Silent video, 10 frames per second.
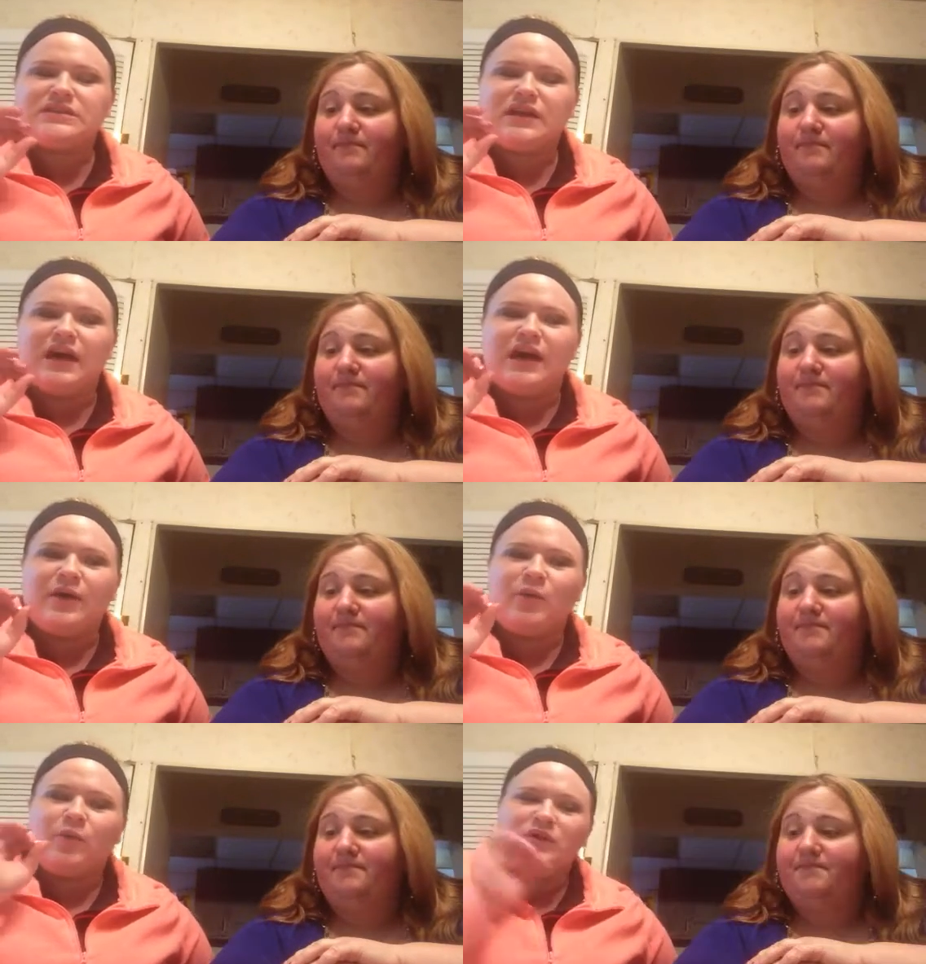
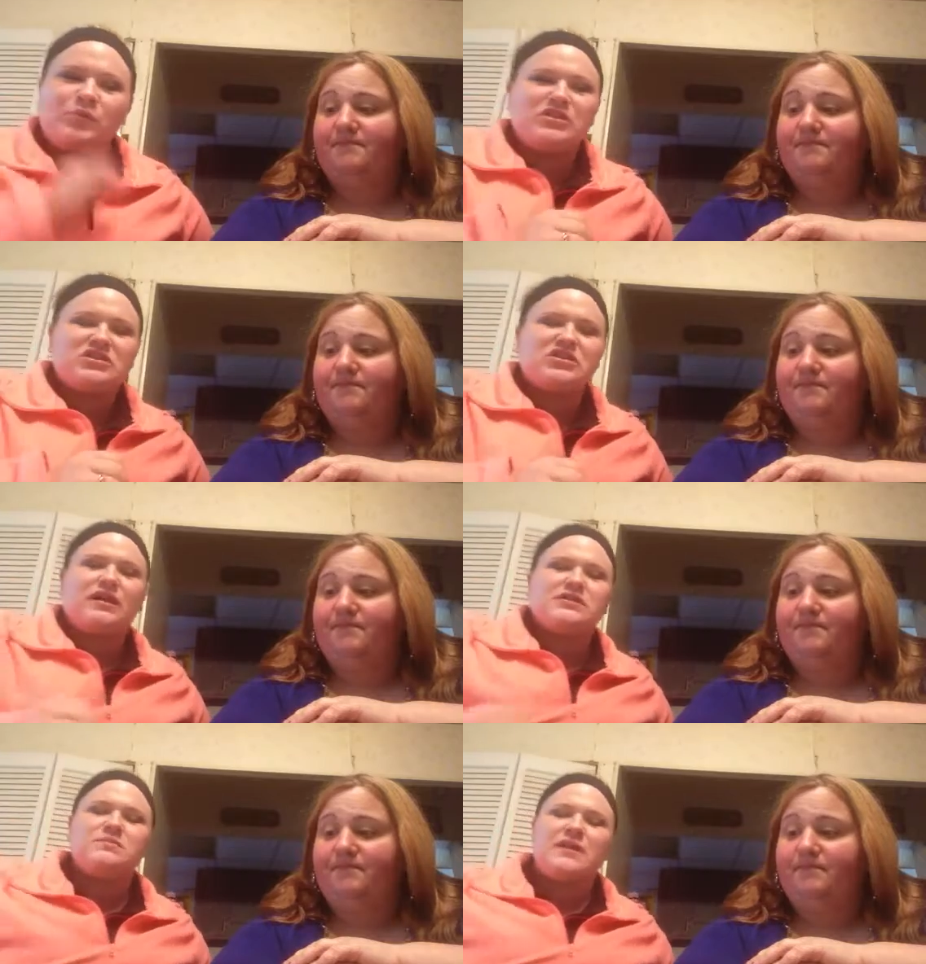Speaker 1: uh, what what stood
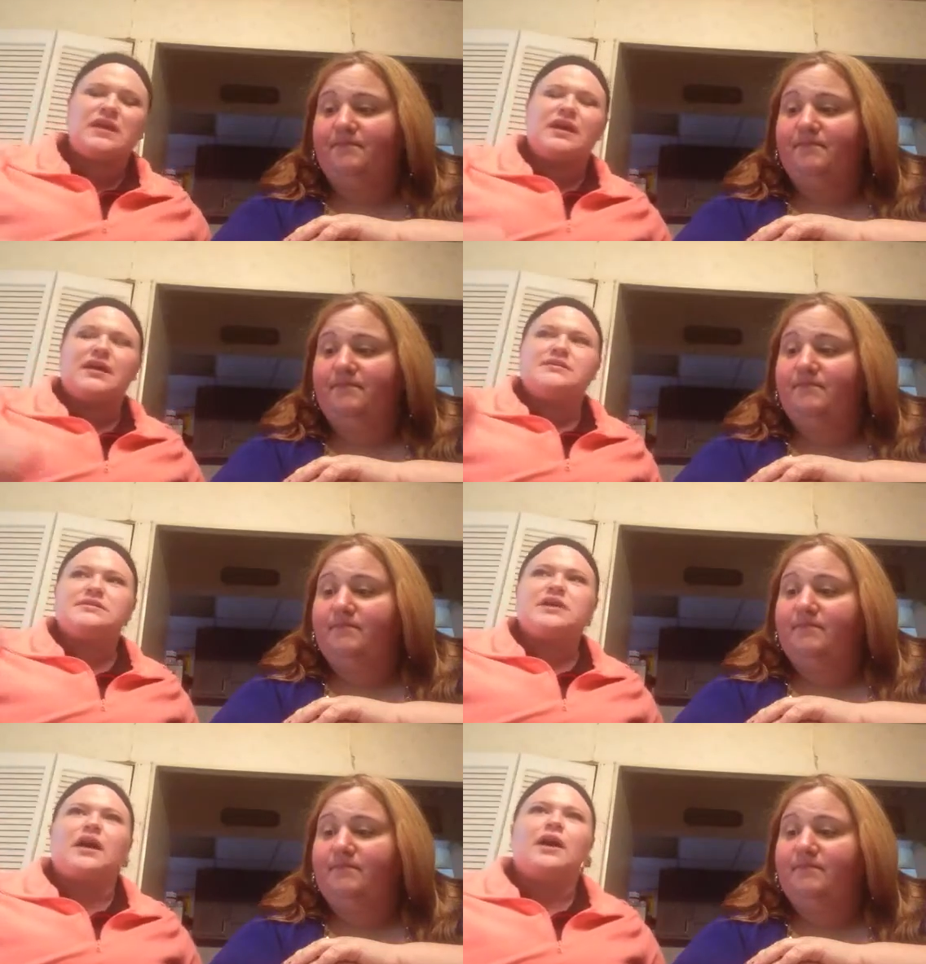out to me
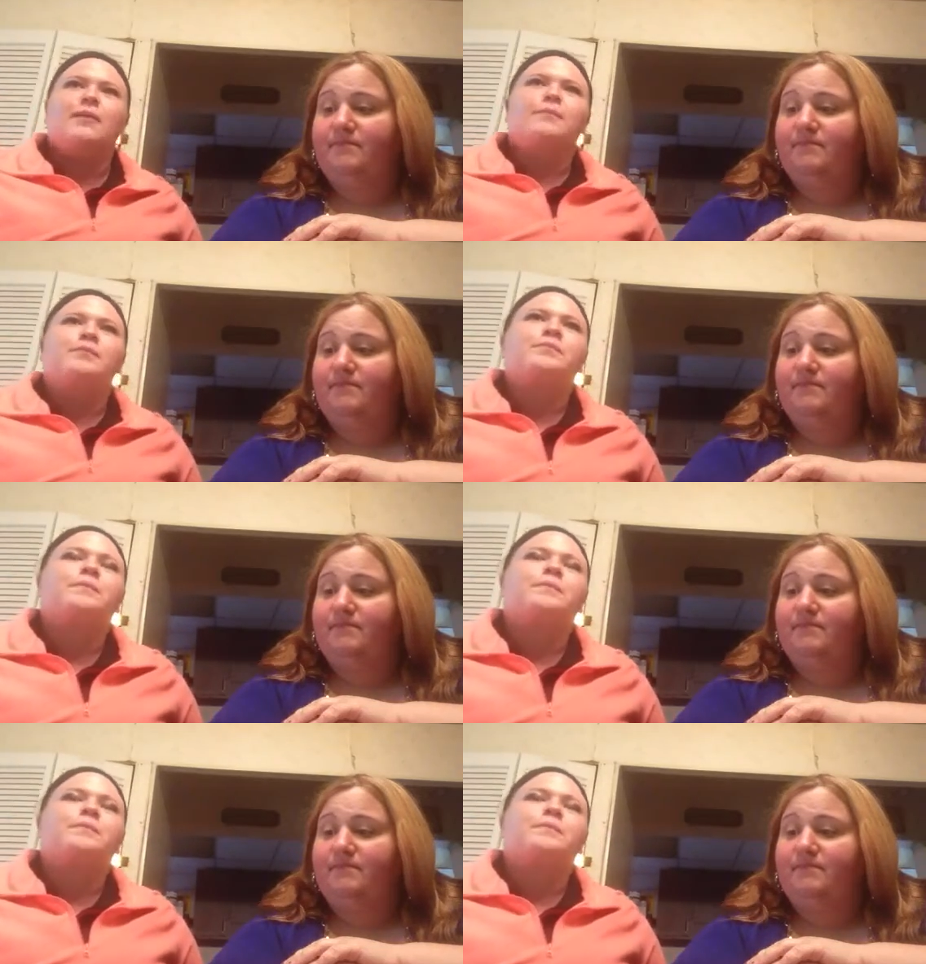is um,